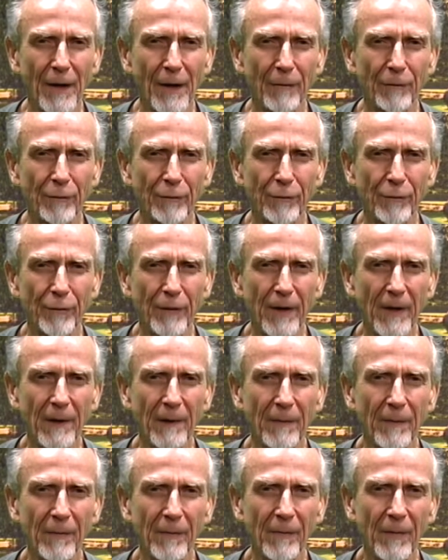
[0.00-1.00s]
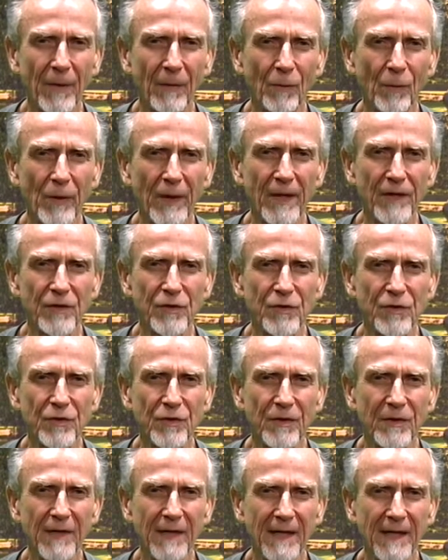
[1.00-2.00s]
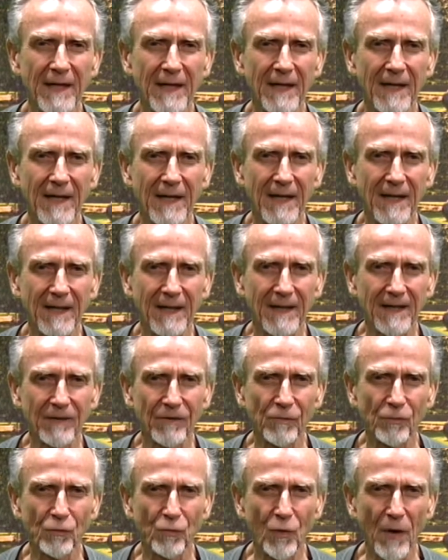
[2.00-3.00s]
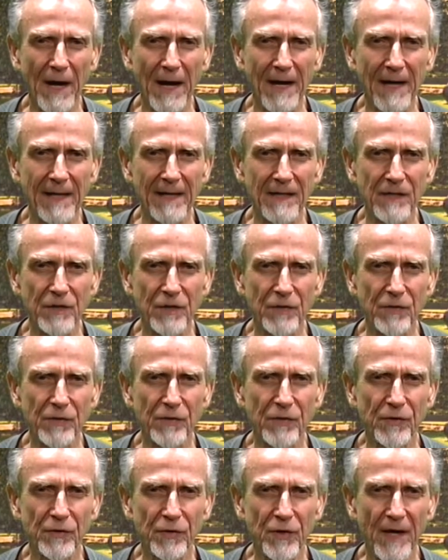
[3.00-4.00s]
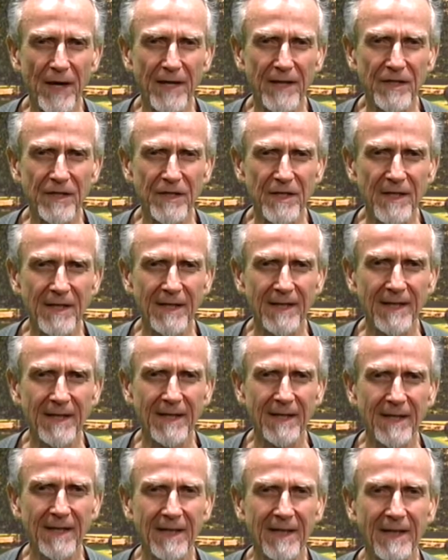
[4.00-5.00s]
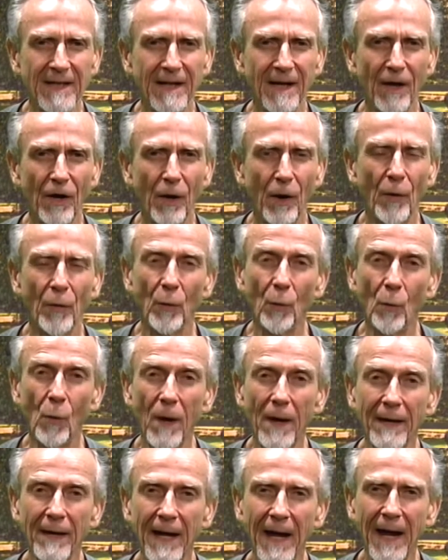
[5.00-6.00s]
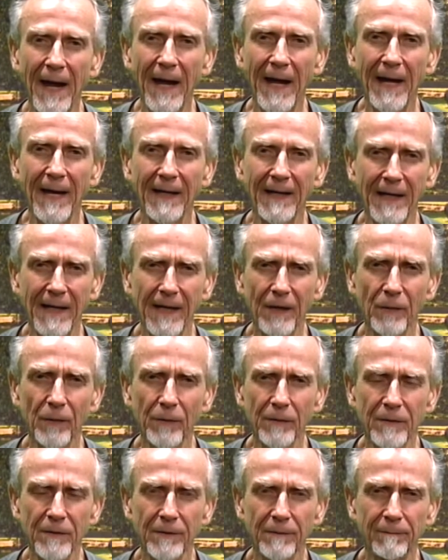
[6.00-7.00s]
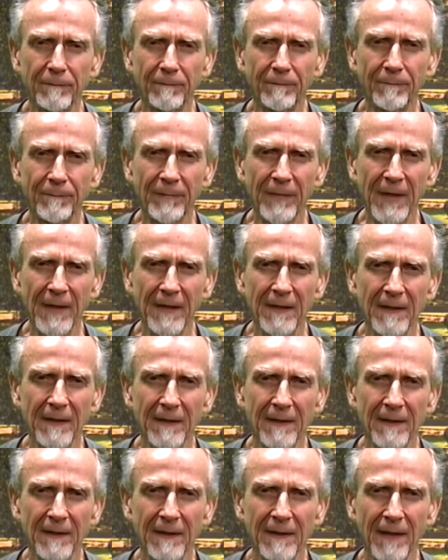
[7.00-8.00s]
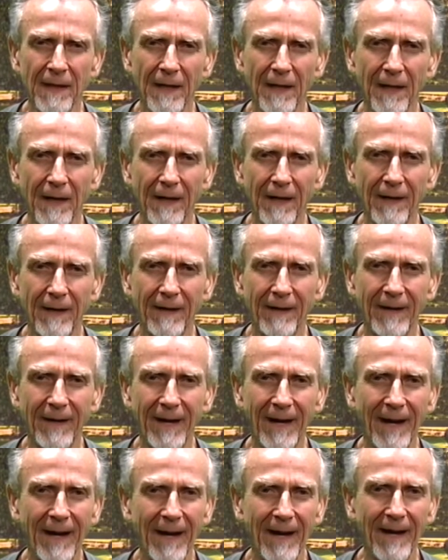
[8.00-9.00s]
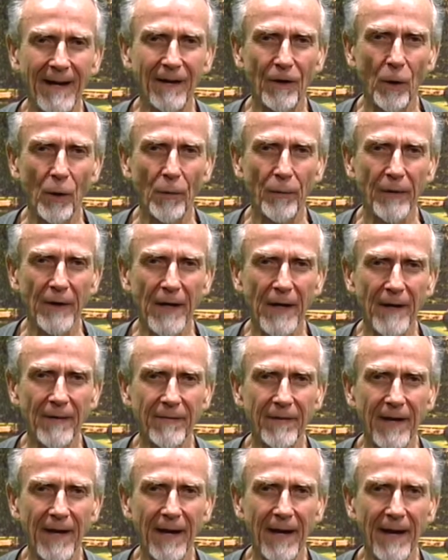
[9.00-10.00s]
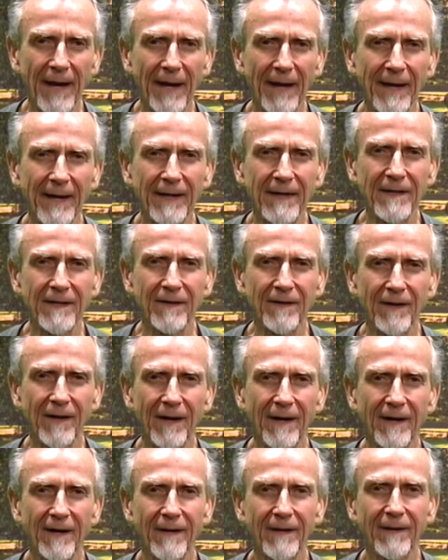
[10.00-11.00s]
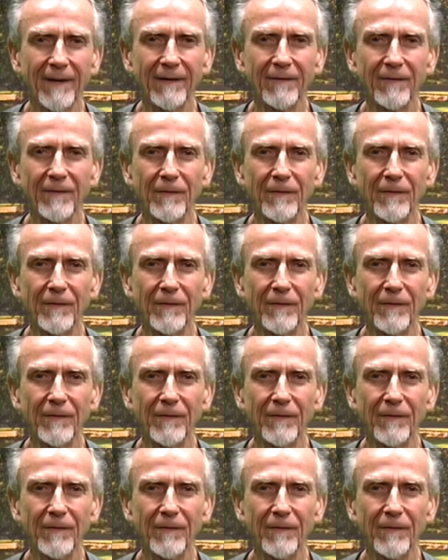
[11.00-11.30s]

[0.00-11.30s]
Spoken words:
film which tries to suggest, on the one hand, guilt, and on the other hand, the